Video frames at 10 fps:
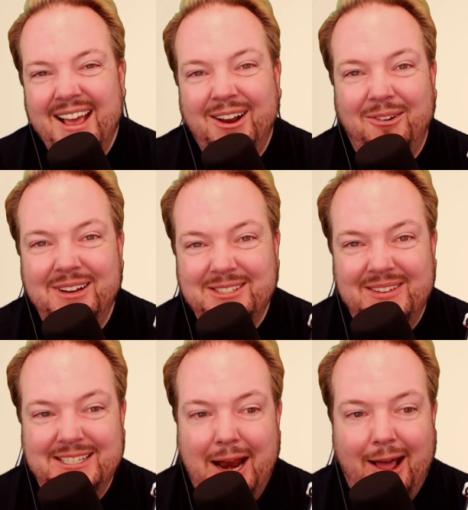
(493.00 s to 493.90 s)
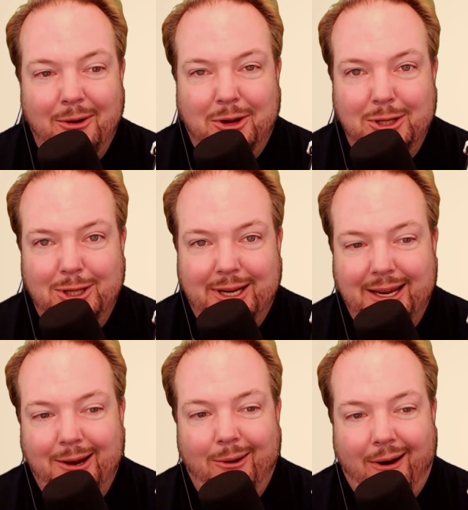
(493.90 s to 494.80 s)
Charisma is not how good looking
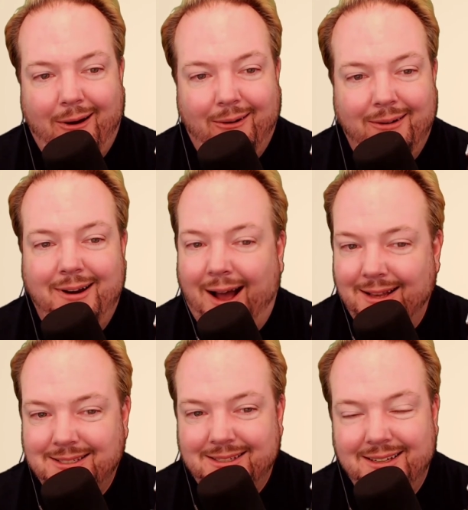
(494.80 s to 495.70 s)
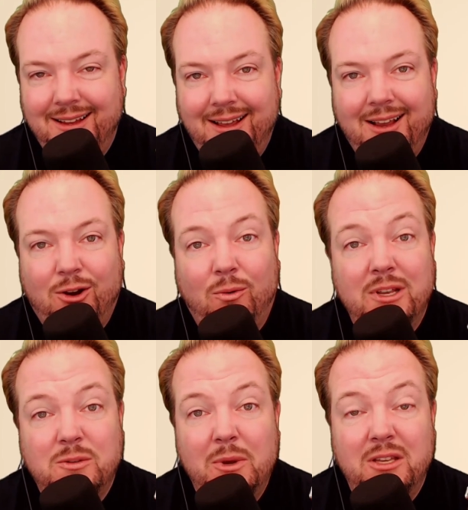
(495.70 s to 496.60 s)
you are or not.
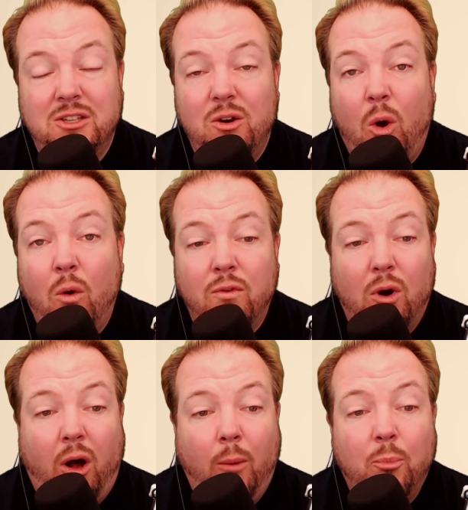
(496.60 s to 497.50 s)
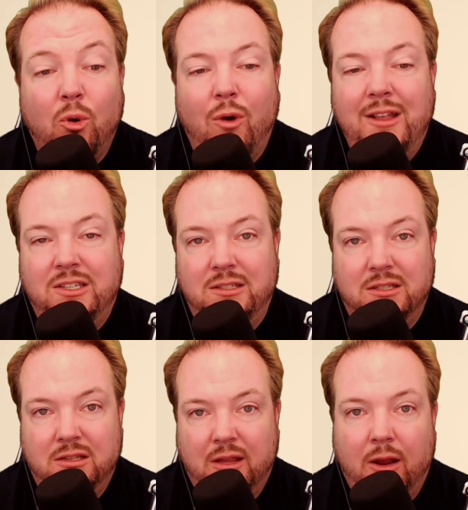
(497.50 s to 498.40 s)
Charisma is an overall
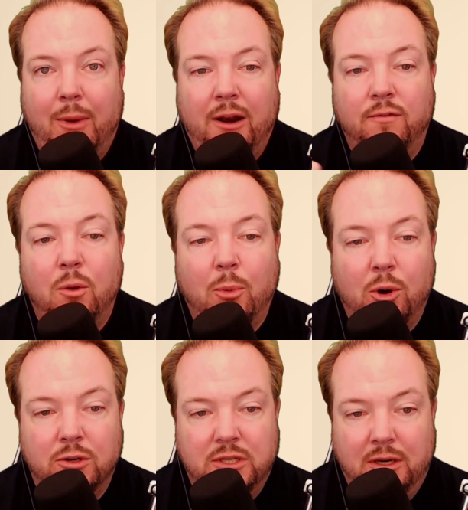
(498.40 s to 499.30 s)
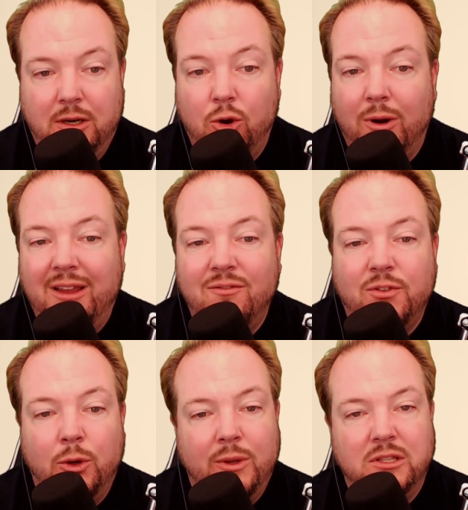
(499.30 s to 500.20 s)
presence. Think about of your person, your
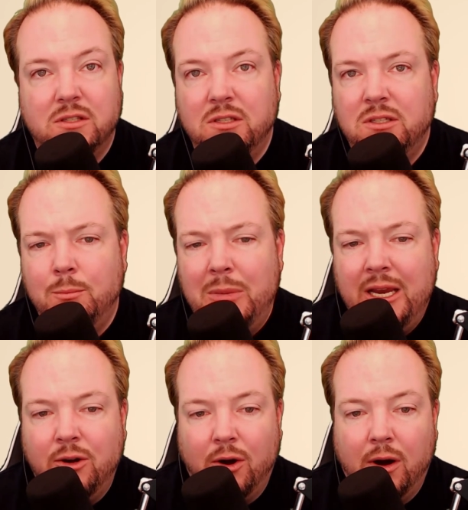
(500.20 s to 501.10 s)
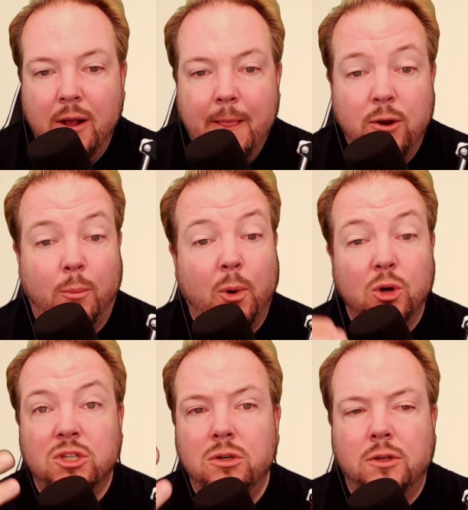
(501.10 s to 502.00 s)
influence, demeanor, your
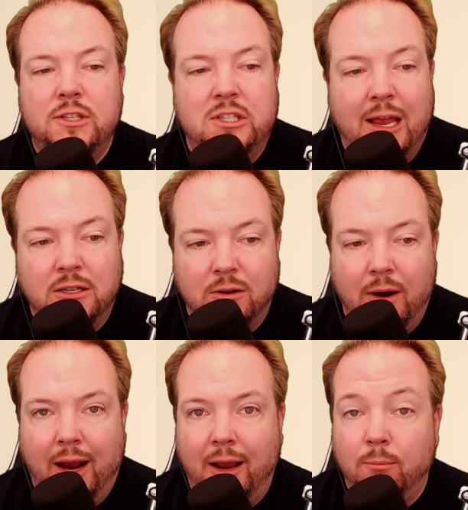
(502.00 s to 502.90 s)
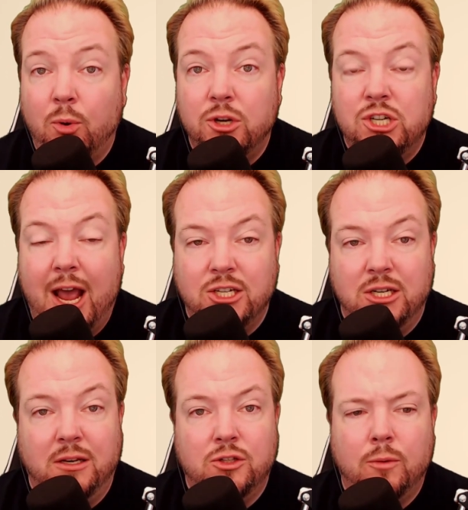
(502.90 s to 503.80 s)
personal centering and
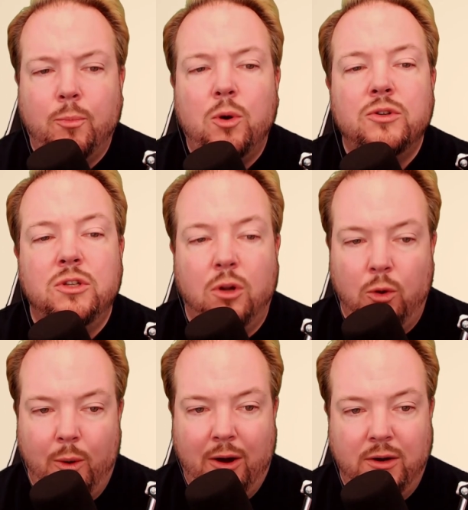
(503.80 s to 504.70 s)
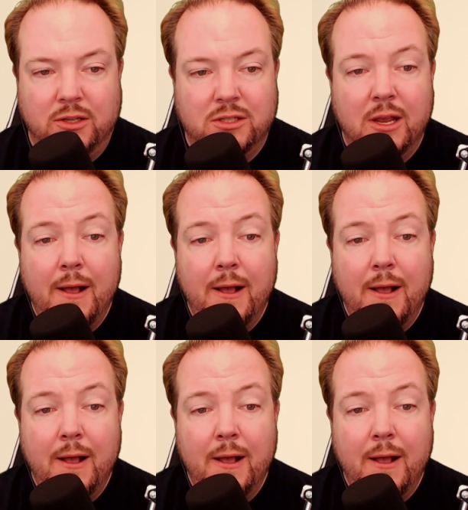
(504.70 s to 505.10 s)
projection. It's your personal awareness.